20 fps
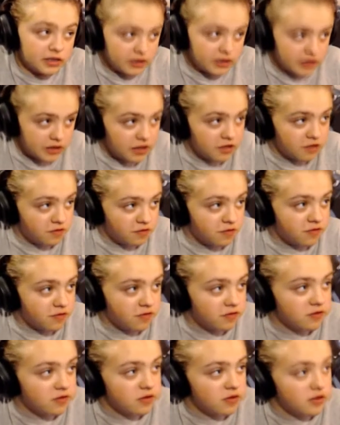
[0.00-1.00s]

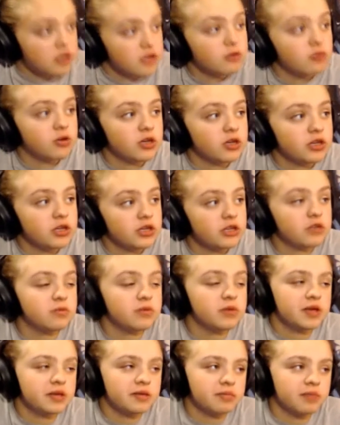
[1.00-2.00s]
if what you
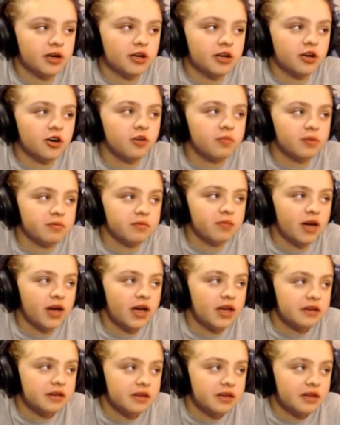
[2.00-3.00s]
mean by
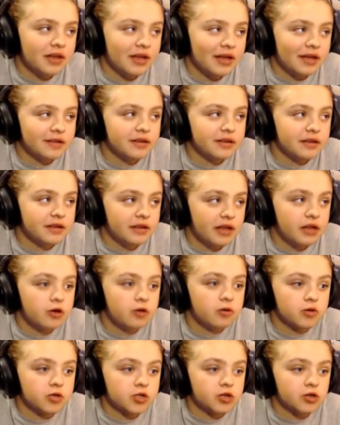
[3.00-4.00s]
open-minded, as in I know
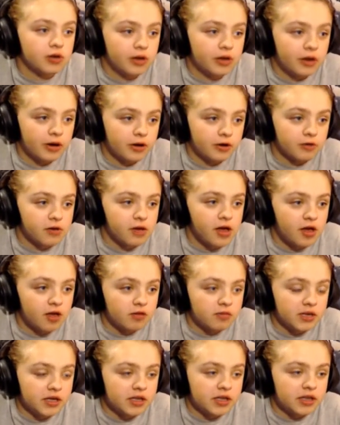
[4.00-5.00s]
what's going on around
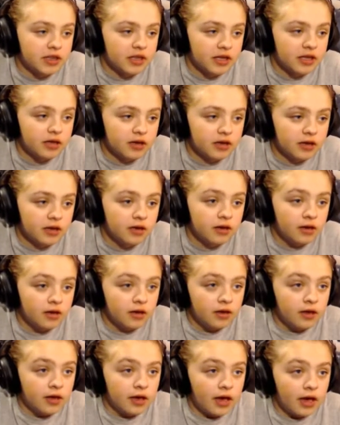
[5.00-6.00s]
me, then
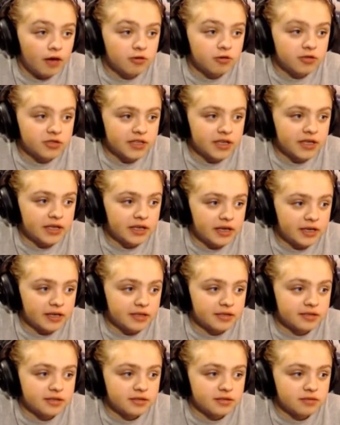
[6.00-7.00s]
I would say
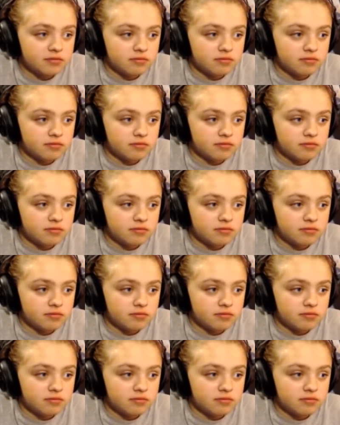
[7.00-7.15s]
yes.